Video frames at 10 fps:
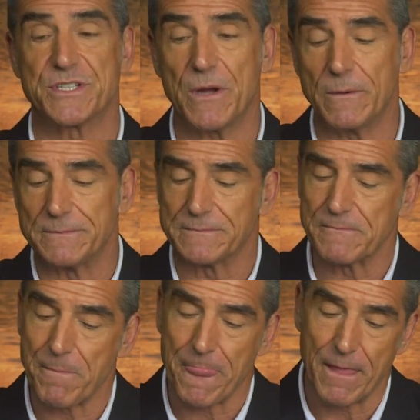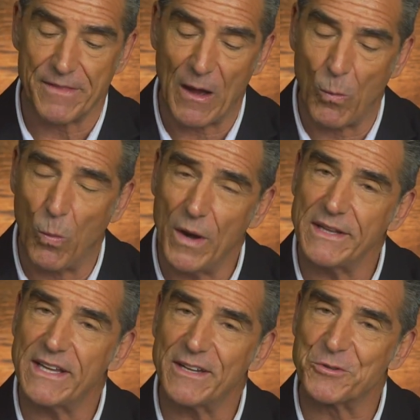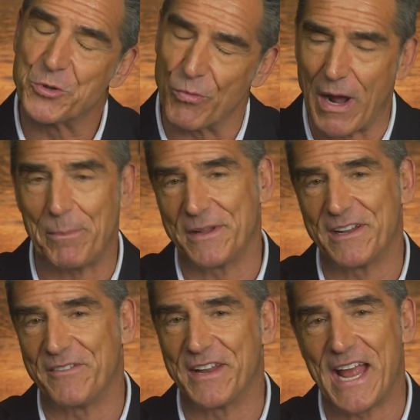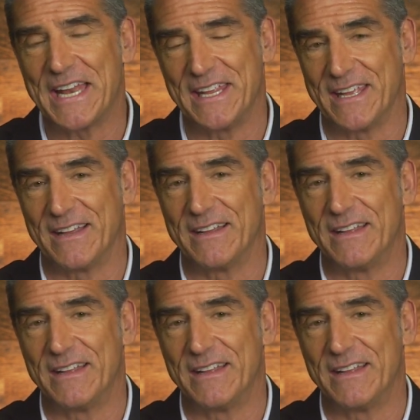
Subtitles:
So that one little droplet of an idea